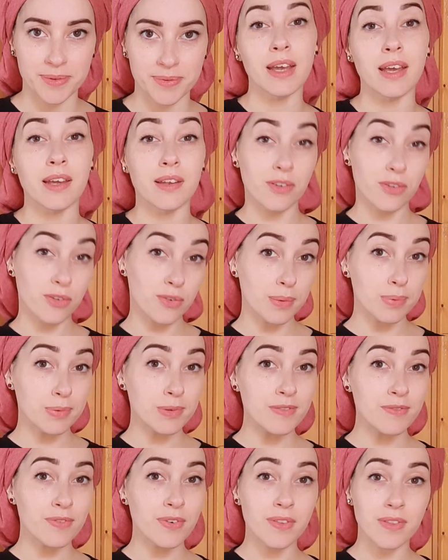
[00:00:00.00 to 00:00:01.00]
A
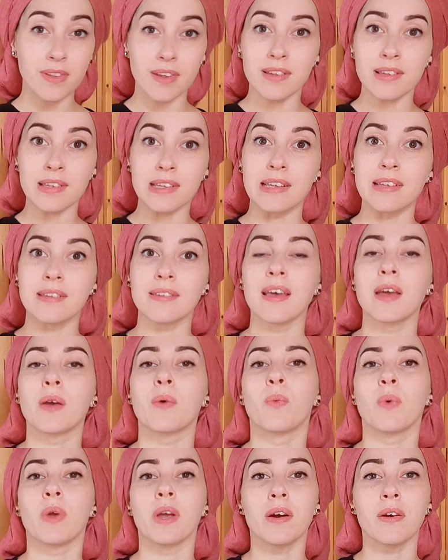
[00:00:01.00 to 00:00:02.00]
description for this is like
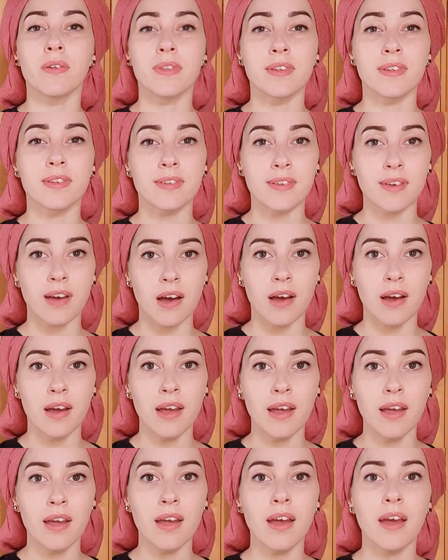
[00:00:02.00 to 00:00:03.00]
we are the sky
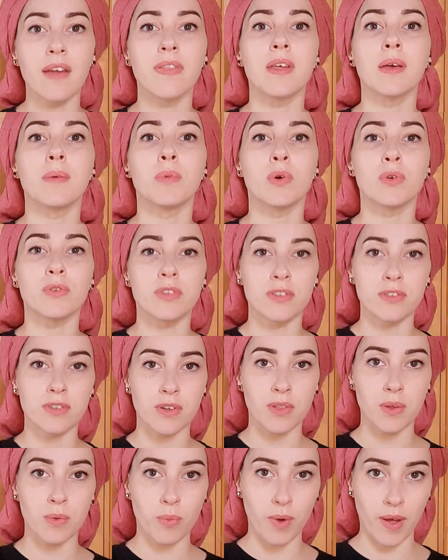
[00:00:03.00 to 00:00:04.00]
and the emotions are
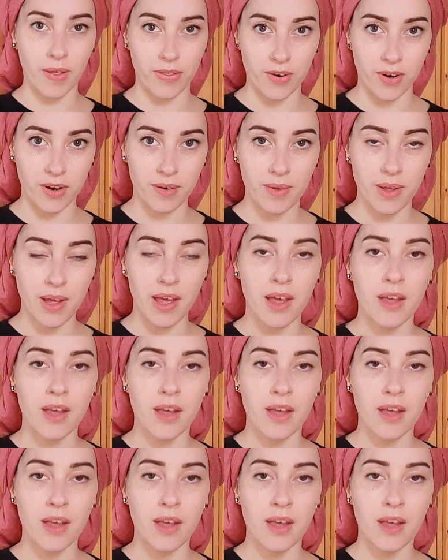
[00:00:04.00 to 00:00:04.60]
the weather.